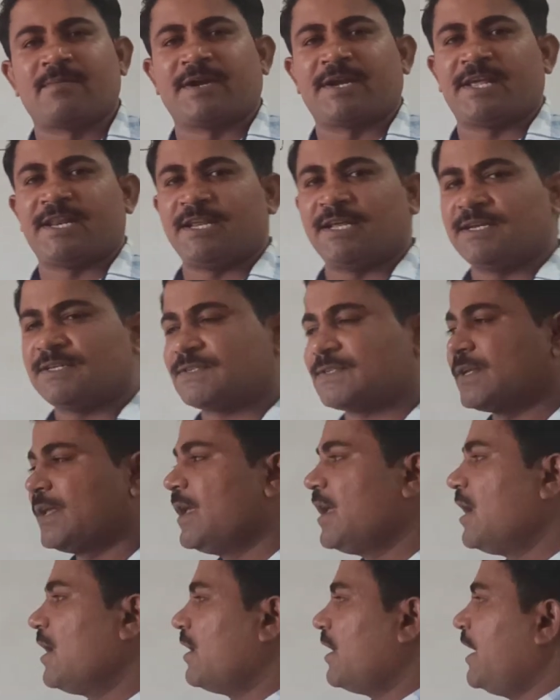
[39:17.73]
materials.
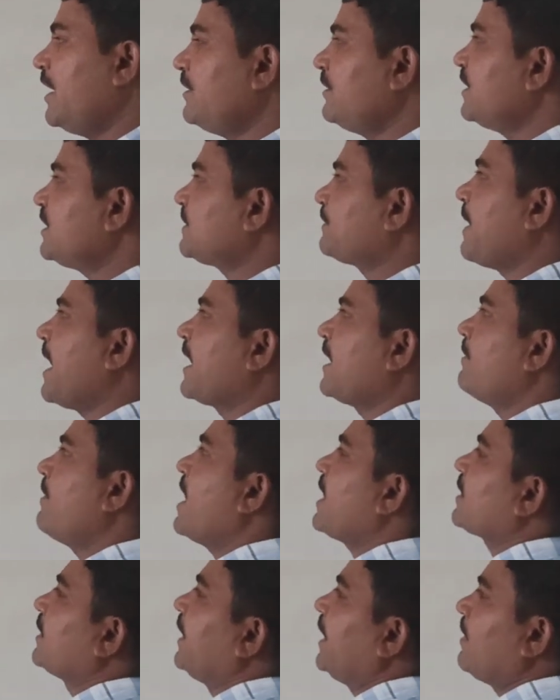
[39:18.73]
In this
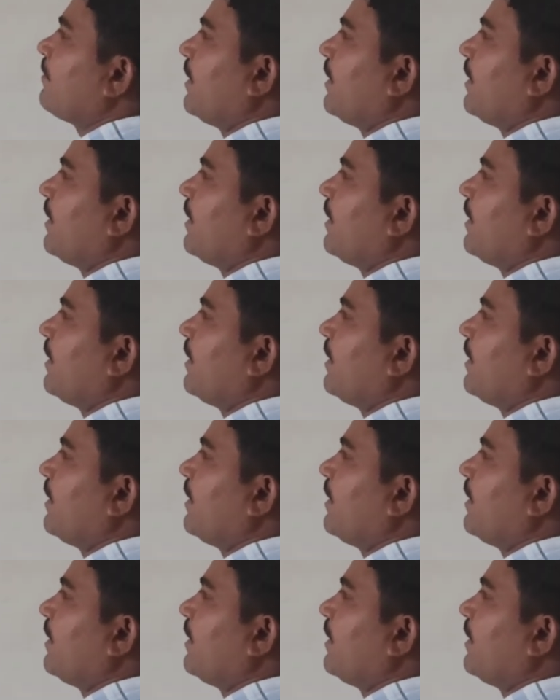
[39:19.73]
paramagnetic